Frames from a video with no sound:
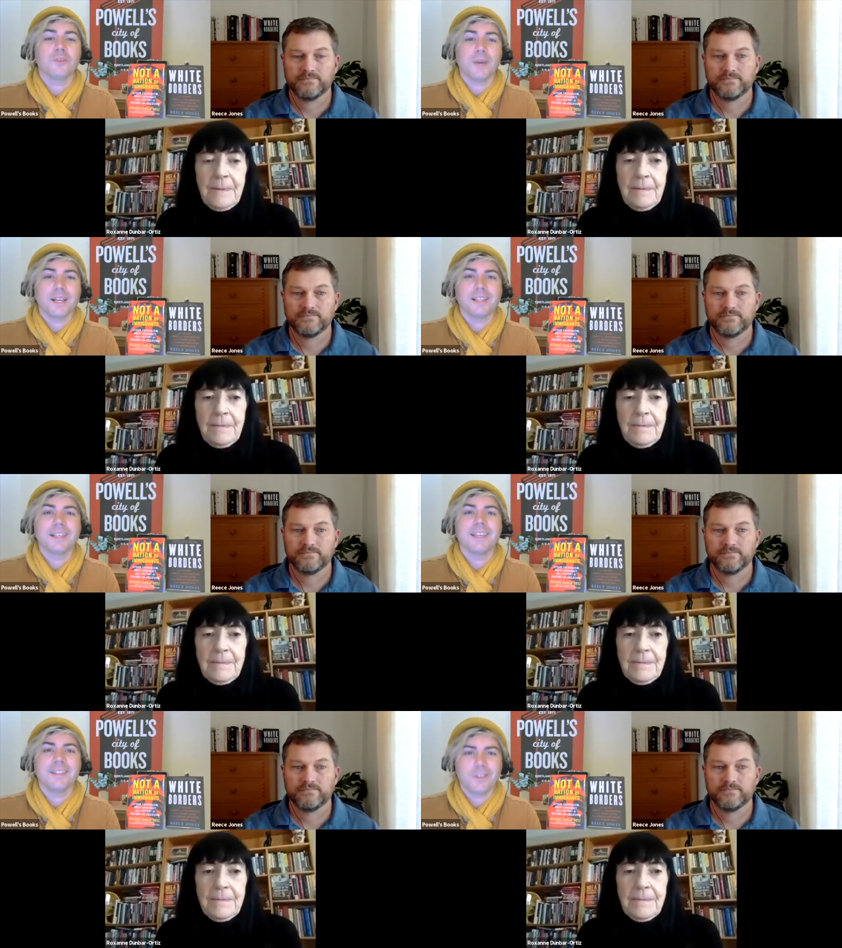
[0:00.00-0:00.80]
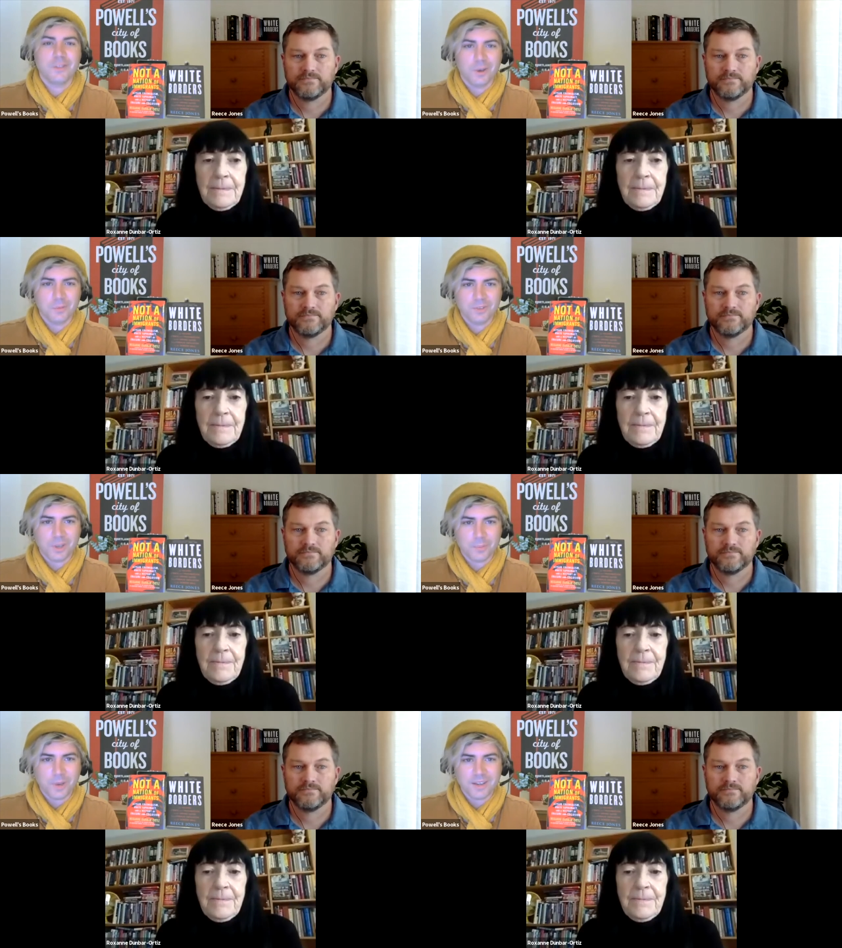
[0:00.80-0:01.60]
Speaker 1: by clicking the thumbs
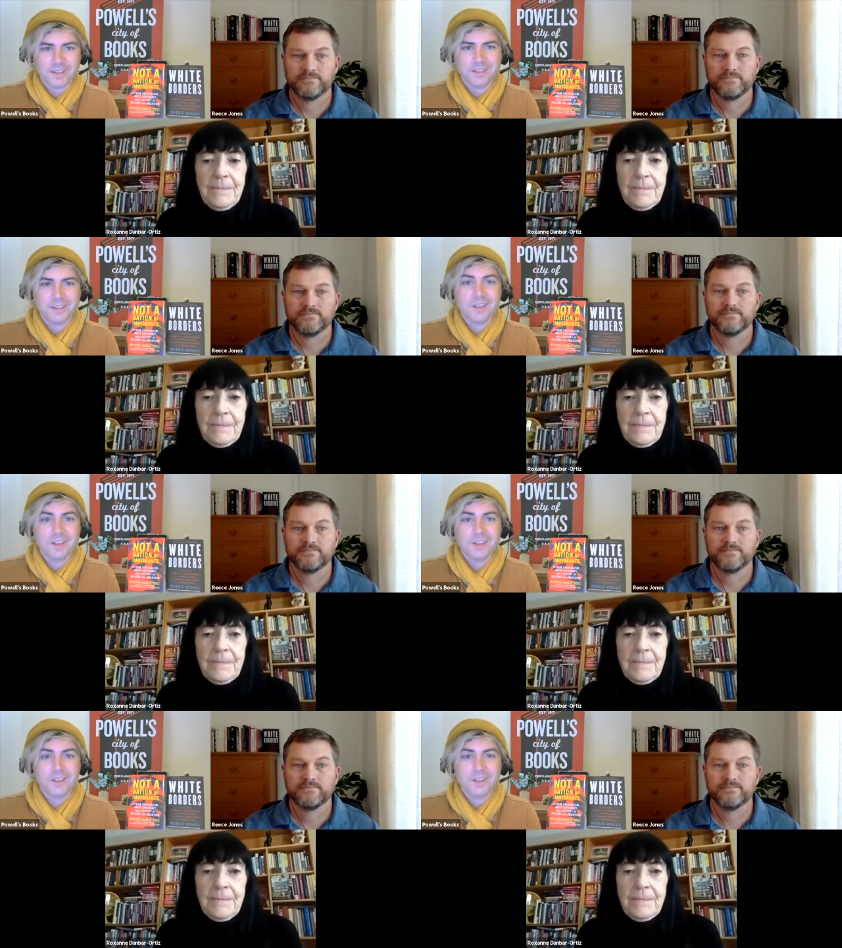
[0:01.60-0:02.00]
up button.